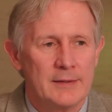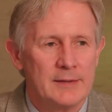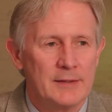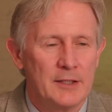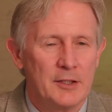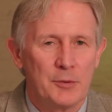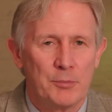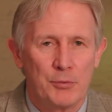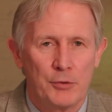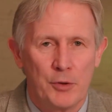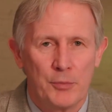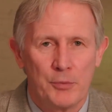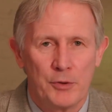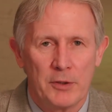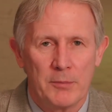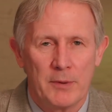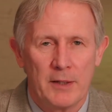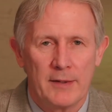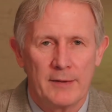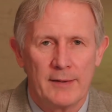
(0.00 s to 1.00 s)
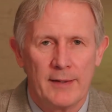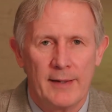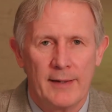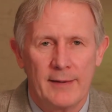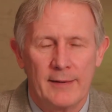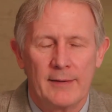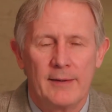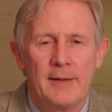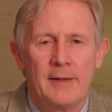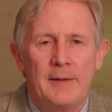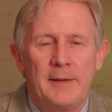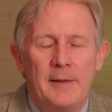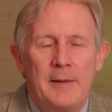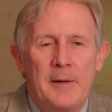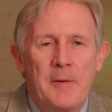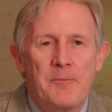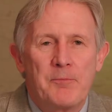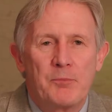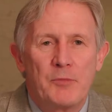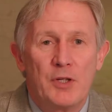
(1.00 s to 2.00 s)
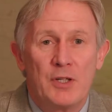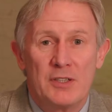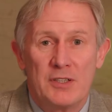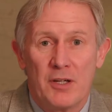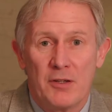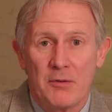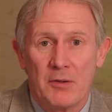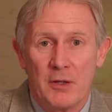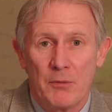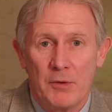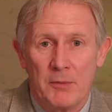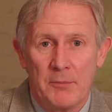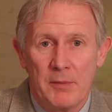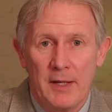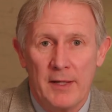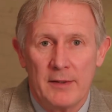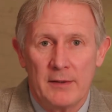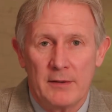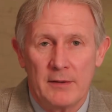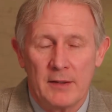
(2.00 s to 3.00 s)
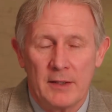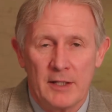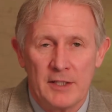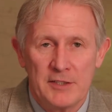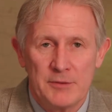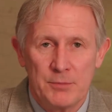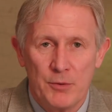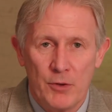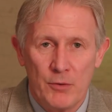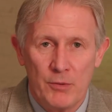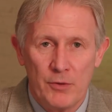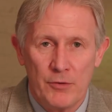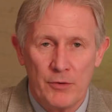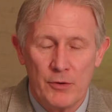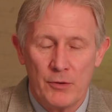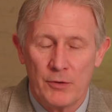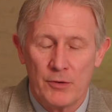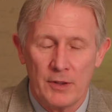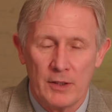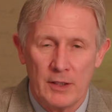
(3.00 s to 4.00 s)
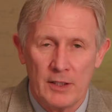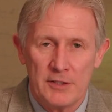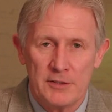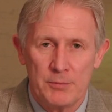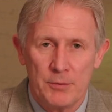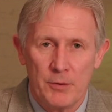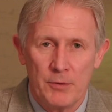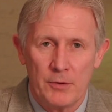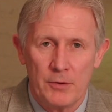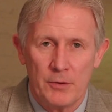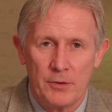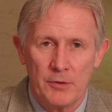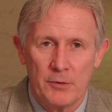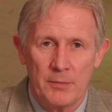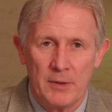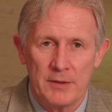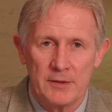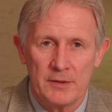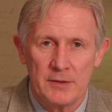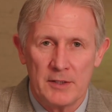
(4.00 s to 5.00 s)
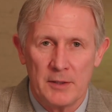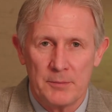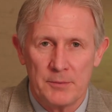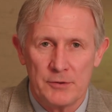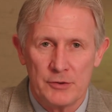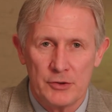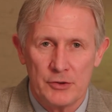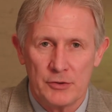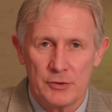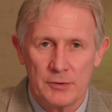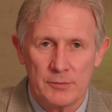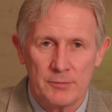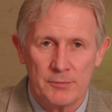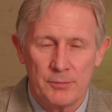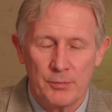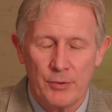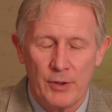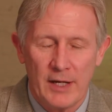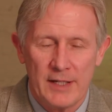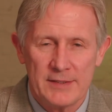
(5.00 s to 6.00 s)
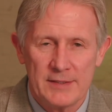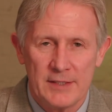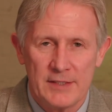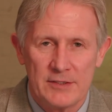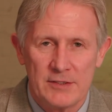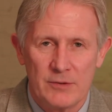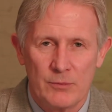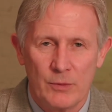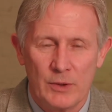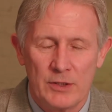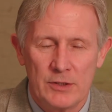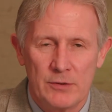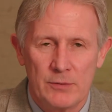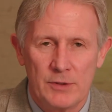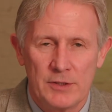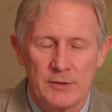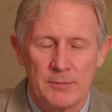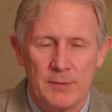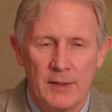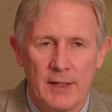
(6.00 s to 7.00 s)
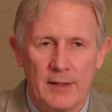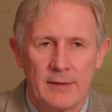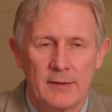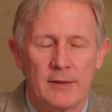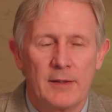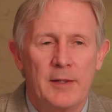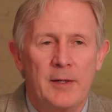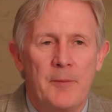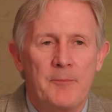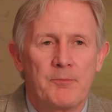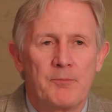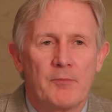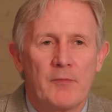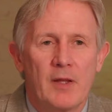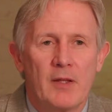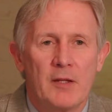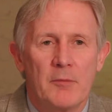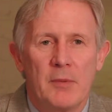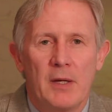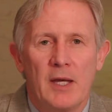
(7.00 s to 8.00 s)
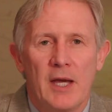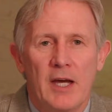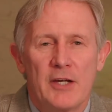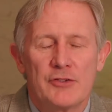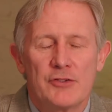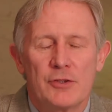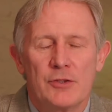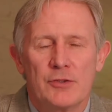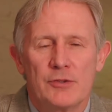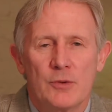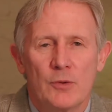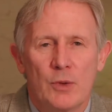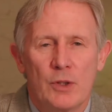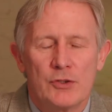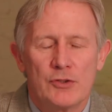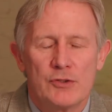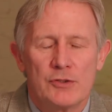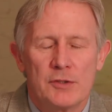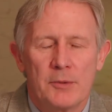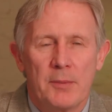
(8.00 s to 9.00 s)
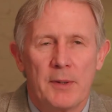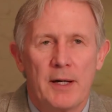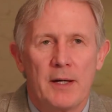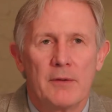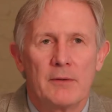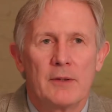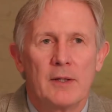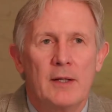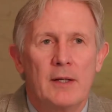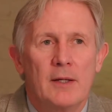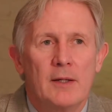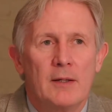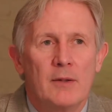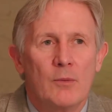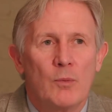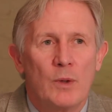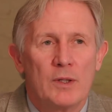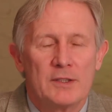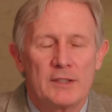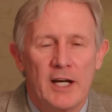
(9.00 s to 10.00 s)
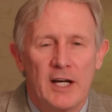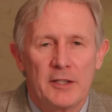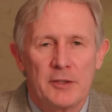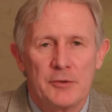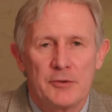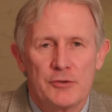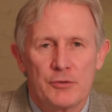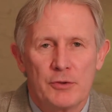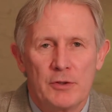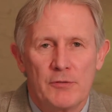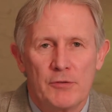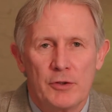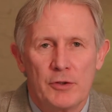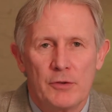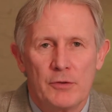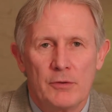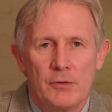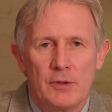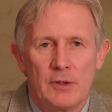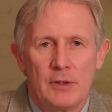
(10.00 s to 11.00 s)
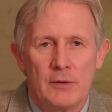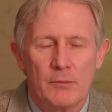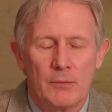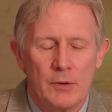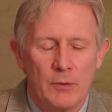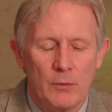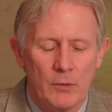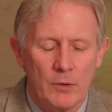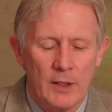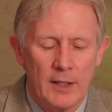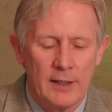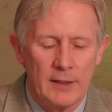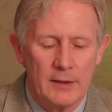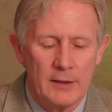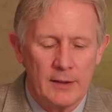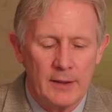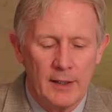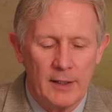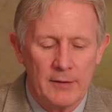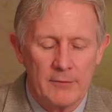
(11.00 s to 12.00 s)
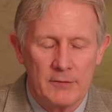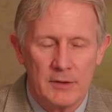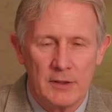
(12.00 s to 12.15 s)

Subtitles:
inappropriate about that. You can tell them that we met, that I spoke with you, or that Ed spoke with you about the deposition process and what to expect. They may ask you some questions about what documents you reviewed, and we will likely have